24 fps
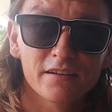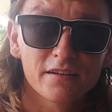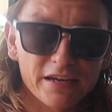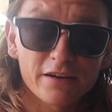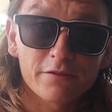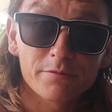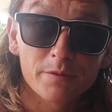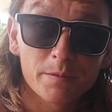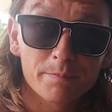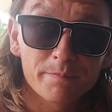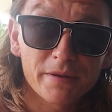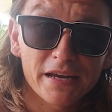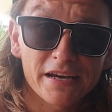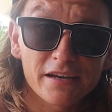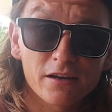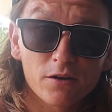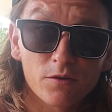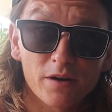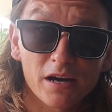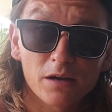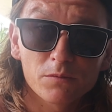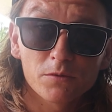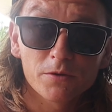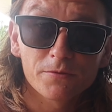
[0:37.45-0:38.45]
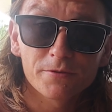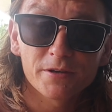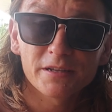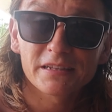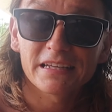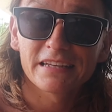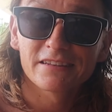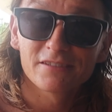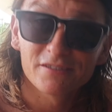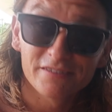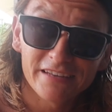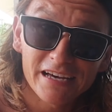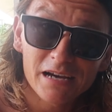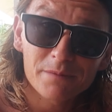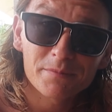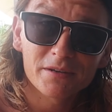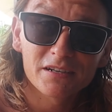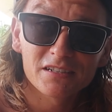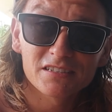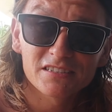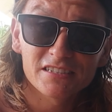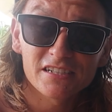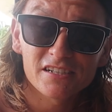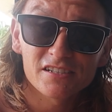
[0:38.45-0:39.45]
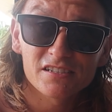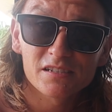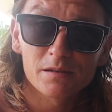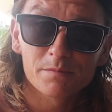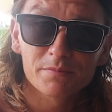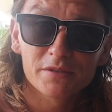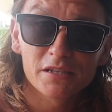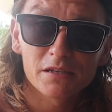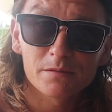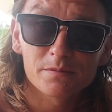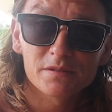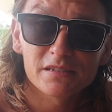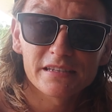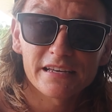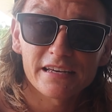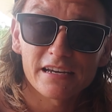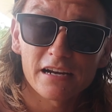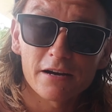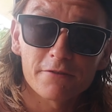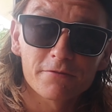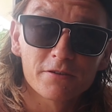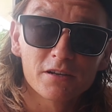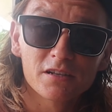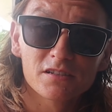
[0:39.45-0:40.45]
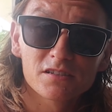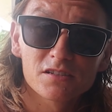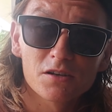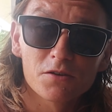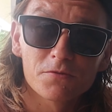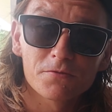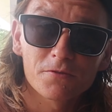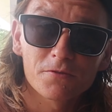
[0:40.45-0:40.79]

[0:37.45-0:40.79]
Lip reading: And I've been playing around with it, and today I'm going to share some tips that I've learned so